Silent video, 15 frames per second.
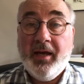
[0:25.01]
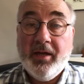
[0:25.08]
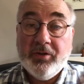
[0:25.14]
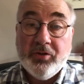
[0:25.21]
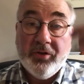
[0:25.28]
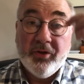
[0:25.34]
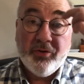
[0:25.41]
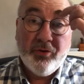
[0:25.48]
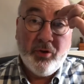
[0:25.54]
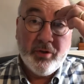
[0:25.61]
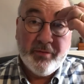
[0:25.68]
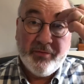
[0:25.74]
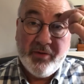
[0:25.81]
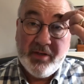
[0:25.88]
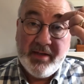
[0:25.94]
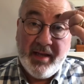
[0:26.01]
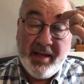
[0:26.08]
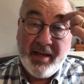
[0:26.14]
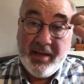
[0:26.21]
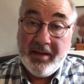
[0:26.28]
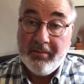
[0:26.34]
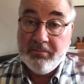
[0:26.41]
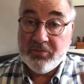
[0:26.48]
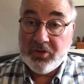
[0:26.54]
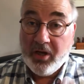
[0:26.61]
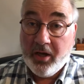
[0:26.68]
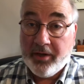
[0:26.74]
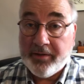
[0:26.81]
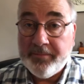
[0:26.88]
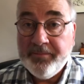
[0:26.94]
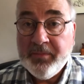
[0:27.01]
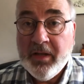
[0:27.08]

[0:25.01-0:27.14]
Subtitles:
to the thought for the day slot